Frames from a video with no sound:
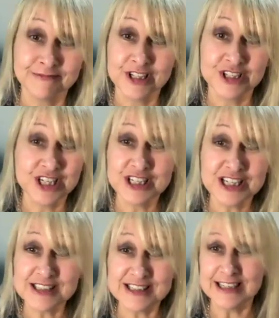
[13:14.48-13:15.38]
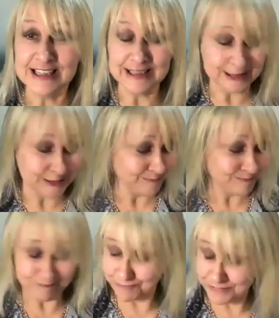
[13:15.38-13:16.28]
She just
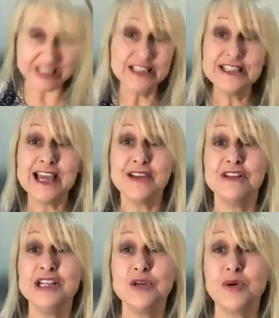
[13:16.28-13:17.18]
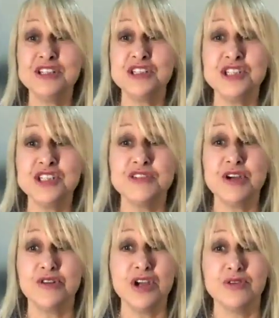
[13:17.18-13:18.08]
didn't have any questions of
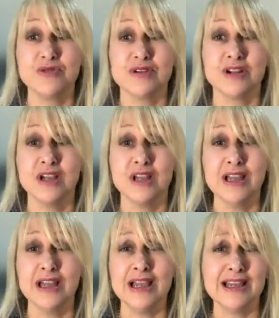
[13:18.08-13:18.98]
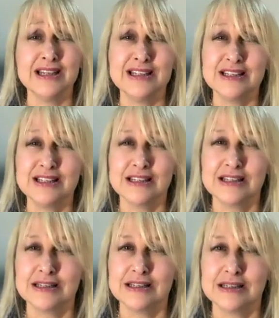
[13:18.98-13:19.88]
her own. And
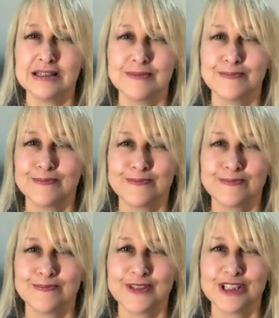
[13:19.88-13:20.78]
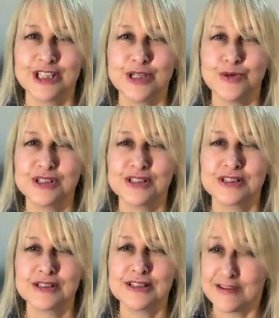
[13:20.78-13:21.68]
she
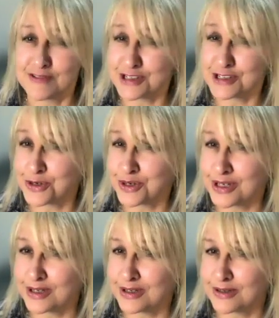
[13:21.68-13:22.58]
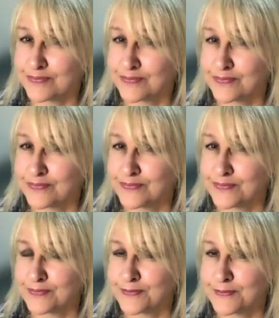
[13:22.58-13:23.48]
was never sorry.
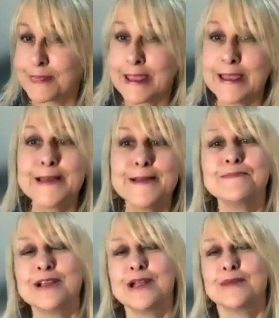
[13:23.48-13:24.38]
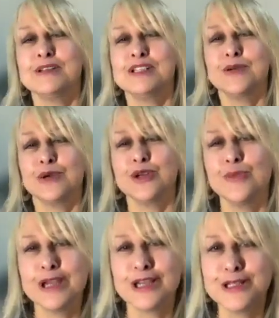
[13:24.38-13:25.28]
Here, let me see what you
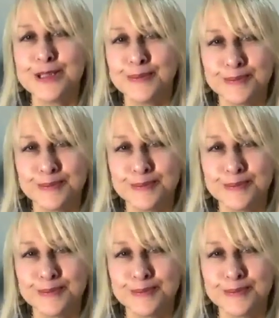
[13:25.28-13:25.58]
made.